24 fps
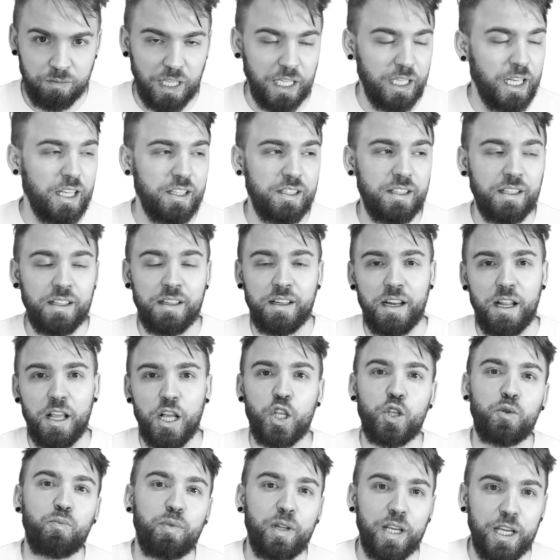That doesn't
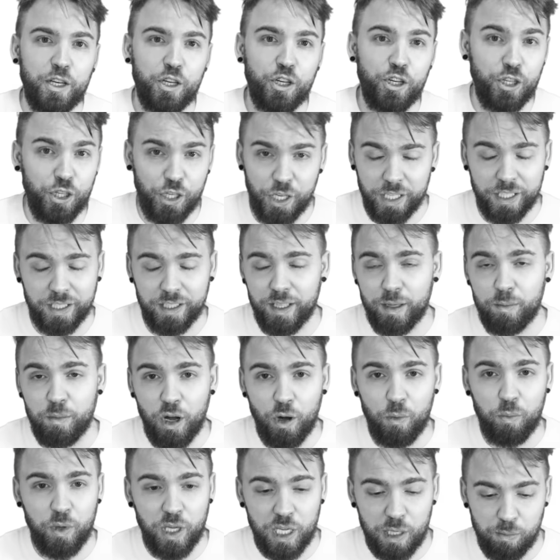explain shit
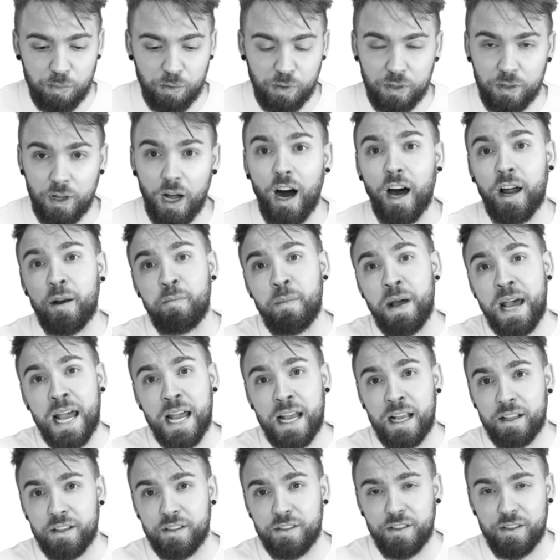about people, en
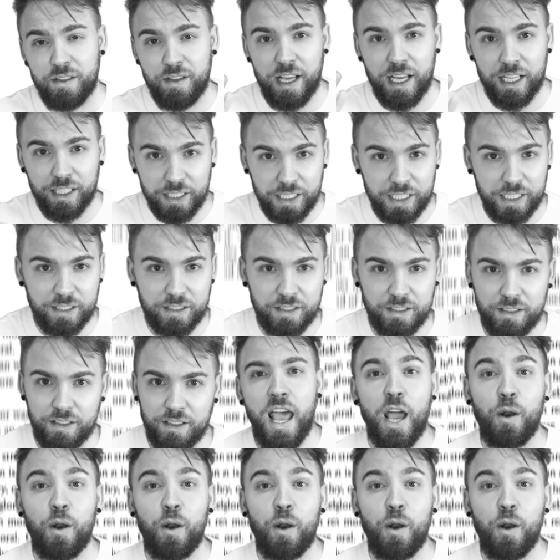masse at least.